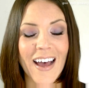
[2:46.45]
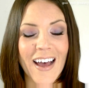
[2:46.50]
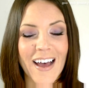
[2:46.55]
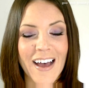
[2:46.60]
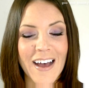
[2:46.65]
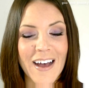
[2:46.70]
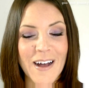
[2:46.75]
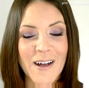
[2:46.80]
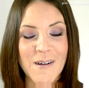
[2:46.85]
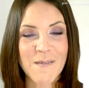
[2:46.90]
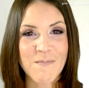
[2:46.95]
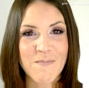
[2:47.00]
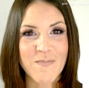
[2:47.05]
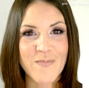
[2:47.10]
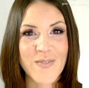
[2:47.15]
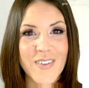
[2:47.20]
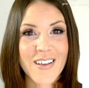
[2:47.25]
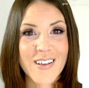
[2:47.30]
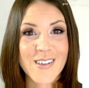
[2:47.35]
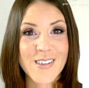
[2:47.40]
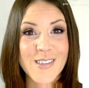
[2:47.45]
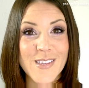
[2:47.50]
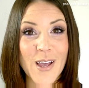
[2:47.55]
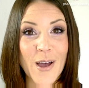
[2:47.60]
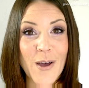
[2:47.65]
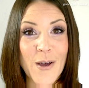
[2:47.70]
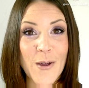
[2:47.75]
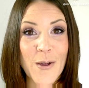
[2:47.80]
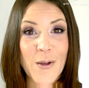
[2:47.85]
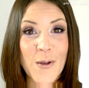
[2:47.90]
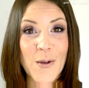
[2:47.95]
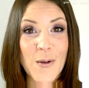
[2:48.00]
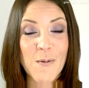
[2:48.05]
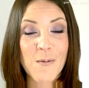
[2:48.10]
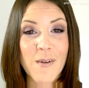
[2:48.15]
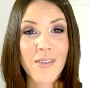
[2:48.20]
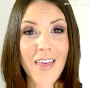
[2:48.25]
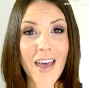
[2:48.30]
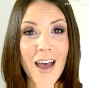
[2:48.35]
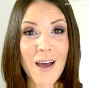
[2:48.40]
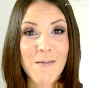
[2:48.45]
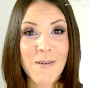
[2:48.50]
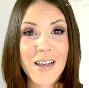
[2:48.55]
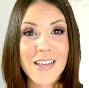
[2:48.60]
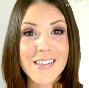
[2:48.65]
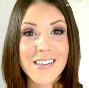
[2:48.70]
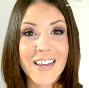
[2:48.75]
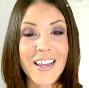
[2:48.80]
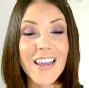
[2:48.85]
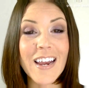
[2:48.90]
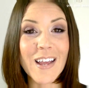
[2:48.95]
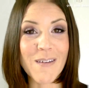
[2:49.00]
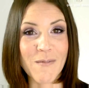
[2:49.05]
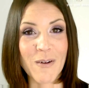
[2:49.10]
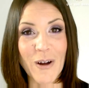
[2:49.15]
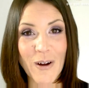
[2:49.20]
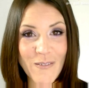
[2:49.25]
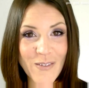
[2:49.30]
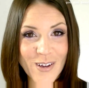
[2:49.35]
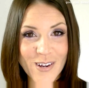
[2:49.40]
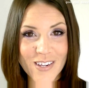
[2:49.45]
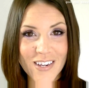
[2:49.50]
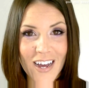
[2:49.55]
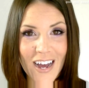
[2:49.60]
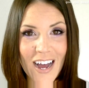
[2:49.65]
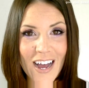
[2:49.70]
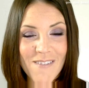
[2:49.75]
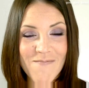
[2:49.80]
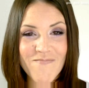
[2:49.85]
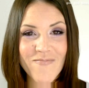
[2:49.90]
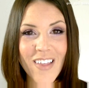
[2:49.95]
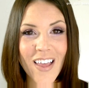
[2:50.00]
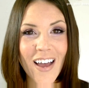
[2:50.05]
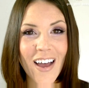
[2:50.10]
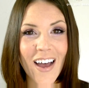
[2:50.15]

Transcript: So without wasting any more of your time,